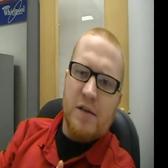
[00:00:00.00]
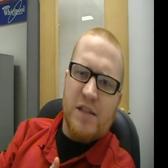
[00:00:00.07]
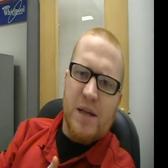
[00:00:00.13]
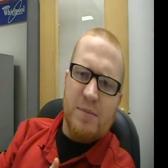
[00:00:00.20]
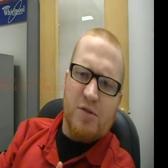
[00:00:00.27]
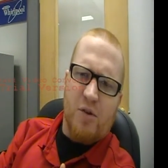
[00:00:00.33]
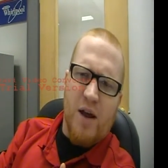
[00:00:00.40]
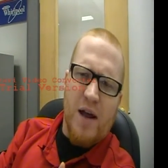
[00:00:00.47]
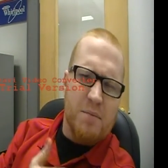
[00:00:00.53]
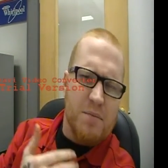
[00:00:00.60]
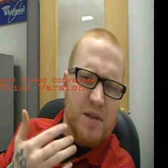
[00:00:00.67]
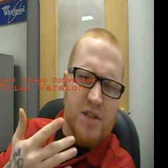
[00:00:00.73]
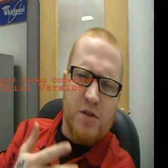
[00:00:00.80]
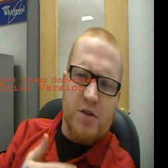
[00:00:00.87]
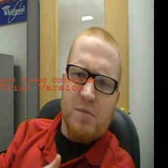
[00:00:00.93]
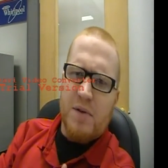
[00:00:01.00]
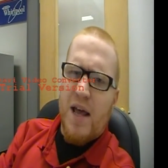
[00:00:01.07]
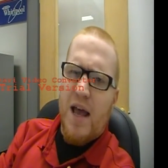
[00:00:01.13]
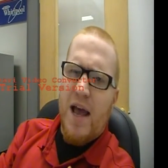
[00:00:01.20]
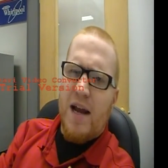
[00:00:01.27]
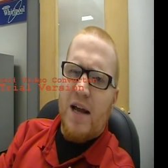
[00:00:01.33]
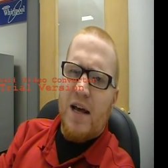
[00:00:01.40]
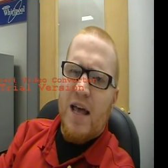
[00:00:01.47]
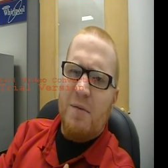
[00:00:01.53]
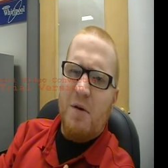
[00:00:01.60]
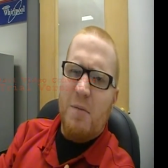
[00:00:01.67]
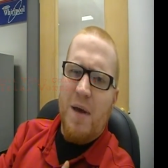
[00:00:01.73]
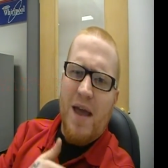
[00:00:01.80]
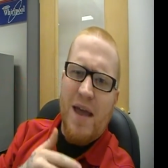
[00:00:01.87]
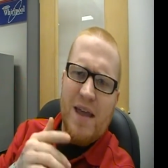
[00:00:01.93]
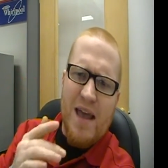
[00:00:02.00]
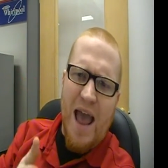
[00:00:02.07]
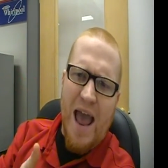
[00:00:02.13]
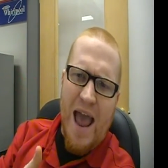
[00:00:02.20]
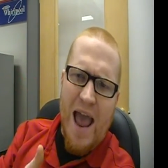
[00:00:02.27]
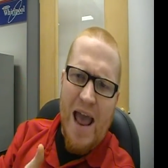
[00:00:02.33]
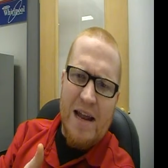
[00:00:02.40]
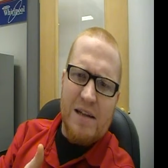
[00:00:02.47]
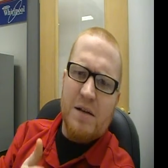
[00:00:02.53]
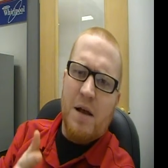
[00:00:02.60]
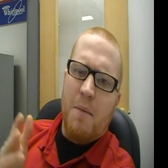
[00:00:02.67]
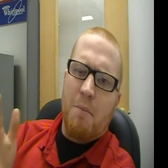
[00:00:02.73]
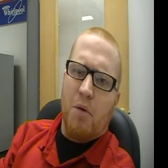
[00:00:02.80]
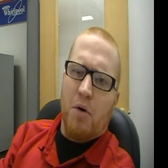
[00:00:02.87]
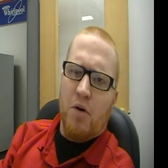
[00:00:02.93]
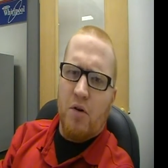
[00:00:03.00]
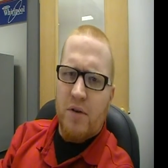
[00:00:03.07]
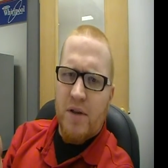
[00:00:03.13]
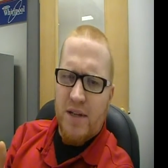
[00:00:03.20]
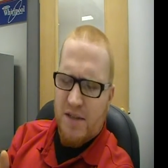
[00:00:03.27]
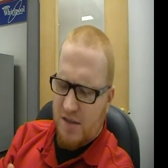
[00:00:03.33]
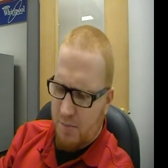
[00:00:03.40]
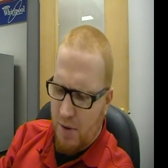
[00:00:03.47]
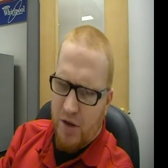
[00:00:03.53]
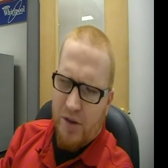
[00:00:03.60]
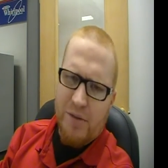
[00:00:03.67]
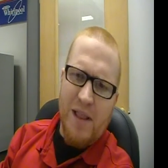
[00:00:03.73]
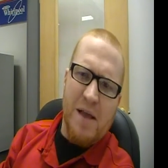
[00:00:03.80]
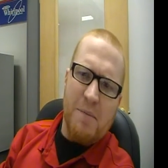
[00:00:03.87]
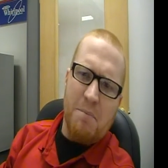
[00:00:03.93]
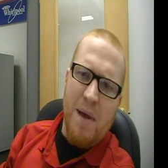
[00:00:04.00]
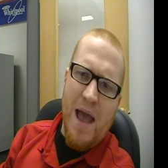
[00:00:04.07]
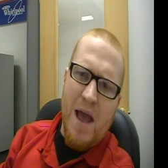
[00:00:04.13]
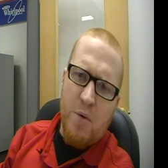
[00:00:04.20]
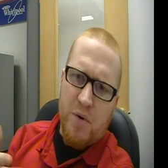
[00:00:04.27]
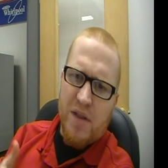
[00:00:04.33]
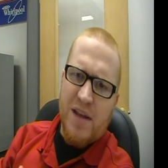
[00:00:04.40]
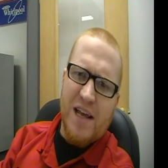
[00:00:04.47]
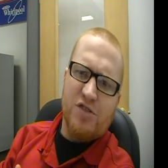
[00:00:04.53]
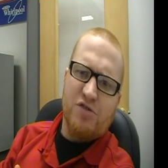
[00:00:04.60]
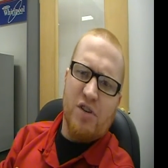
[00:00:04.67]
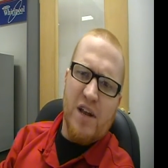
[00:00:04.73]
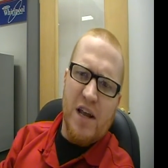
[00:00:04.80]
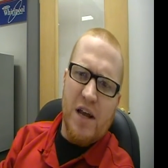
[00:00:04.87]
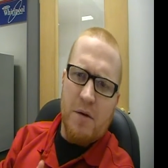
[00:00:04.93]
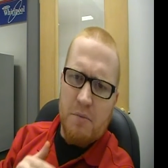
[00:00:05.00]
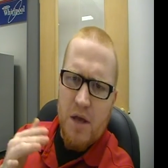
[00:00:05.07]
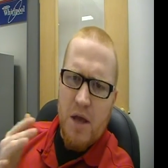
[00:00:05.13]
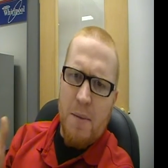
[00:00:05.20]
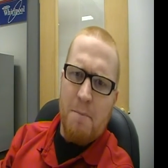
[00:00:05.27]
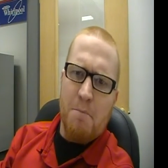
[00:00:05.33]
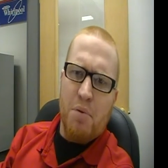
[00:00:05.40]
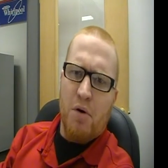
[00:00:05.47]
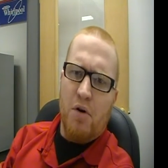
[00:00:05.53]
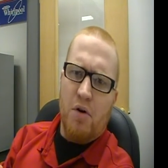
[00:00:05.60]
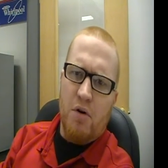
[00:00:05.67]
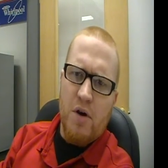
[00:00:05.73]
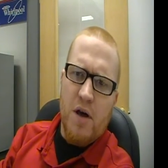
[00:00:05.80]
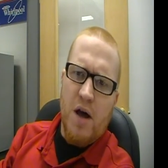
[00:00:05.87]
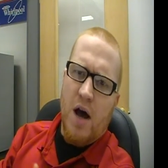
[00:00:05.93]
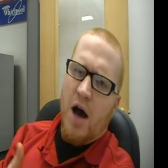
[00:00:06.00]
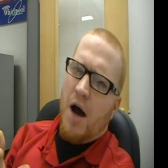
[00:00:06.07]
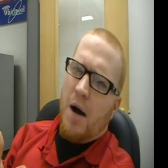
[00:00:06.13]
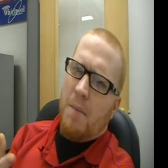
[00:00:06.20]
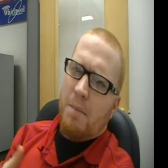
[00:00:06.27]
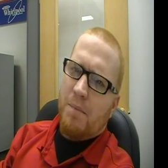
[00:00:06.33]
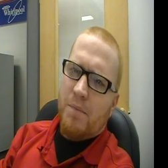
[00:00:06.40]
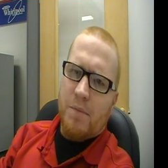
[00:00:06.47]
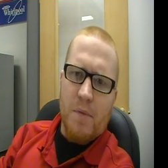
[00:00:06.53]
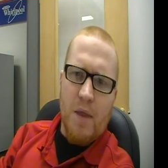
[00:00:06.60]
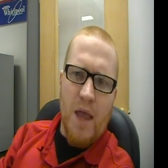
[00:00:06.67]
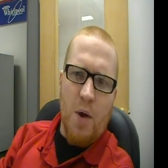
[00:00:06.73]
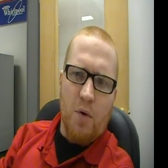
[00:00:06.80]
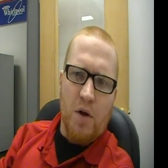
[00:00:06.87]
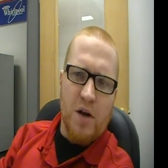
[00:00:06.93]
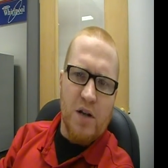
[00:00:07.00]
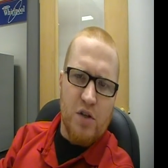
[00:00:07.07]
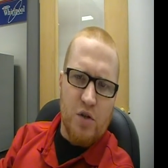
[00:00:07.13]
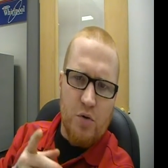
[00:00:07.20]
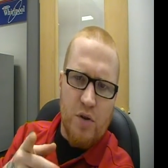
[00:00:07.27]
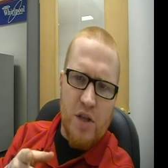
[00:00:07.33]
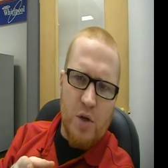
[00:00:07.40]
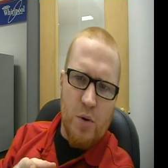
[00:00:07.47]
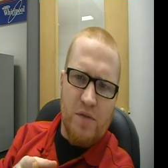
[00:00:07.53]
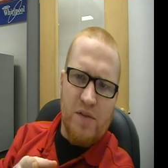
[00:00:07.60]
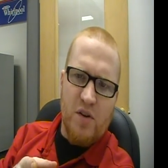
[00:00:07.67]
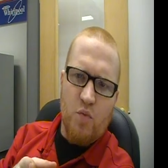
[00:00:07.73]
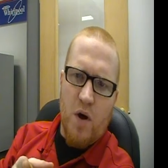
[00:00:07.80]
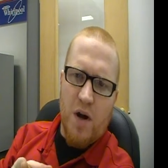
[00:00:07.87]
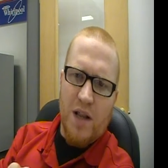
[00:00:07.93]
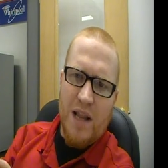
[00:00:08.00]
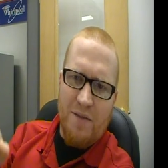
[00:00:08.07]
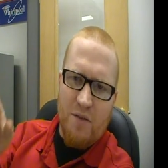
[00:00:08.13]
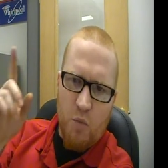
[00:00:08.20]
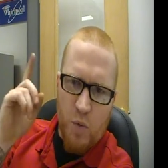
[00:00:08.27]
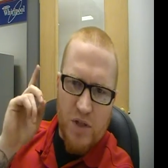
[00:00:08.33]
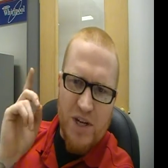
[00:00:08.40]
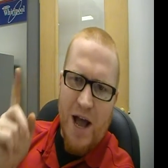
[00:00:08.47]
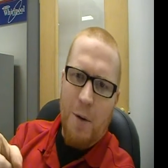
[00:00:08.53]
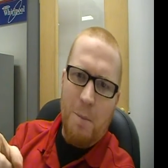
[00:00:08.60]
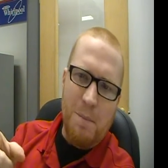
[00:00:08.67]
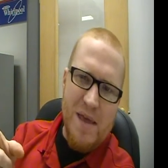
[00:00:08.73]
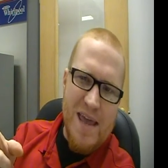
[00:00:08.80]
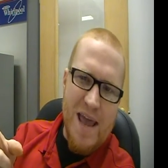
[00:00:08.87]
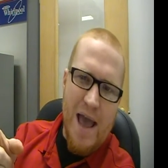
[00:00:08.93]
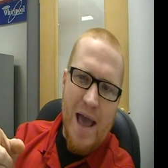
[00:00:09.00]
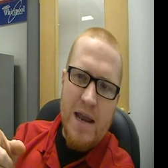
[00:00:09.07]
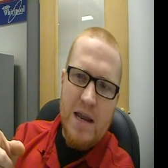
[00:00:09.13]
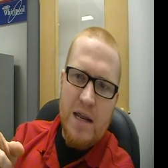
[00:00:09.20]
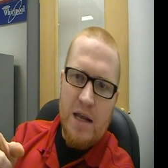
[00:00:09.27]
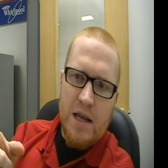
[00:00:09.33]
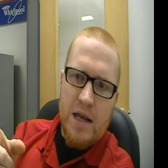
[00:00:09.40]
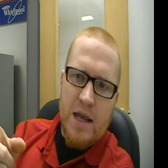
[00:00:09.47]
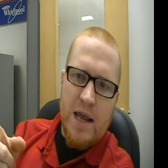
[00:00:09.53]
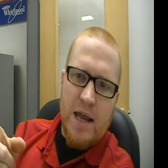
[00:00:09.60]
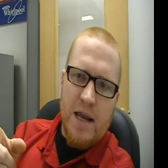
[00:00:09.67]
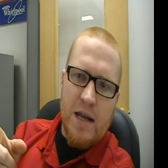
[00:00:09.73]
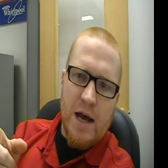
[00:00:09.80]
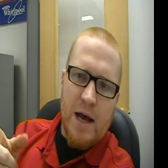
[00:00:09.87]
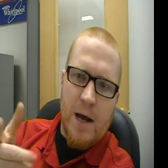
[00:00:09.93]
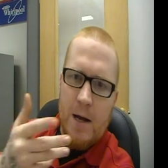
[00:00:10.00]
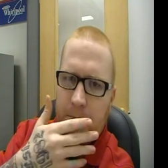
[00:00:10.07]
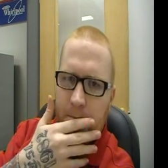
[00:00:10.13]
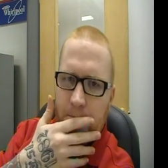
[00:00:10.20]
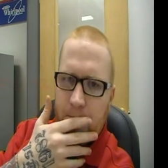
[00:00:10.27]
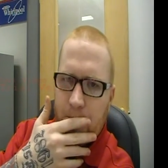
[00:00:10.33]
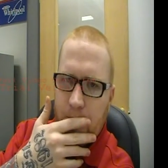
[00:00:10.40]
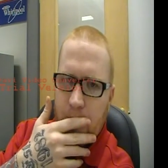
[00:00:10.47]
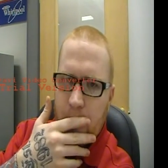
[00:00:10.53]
subscribe, excuse me, at uh, MMA at Bull. It's spelled like Matt with an extra M, Bull. Um, and we're going to do the UFC 111, which I'll be at in um,